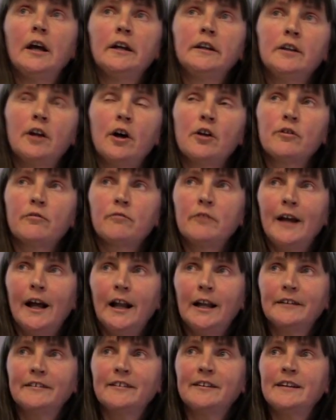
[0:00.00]
You know, the
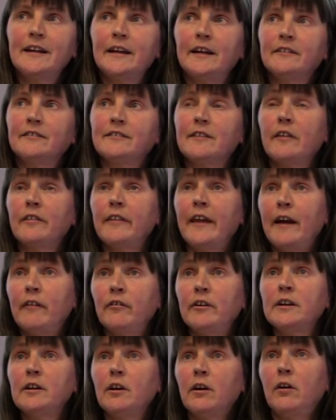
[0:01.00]
reality is that
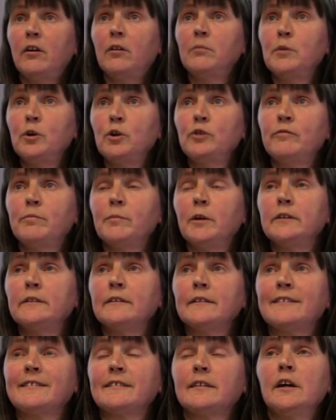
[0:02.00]
they're in our
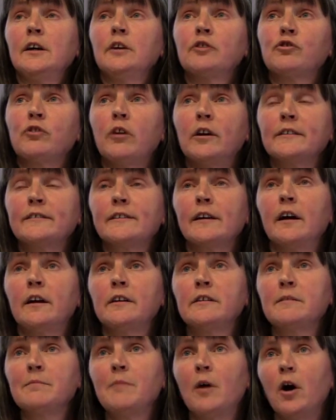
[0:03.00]
movements trying to
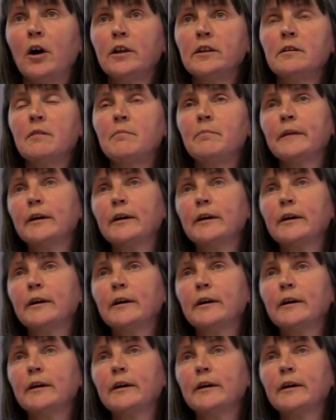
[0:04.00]
undermine them,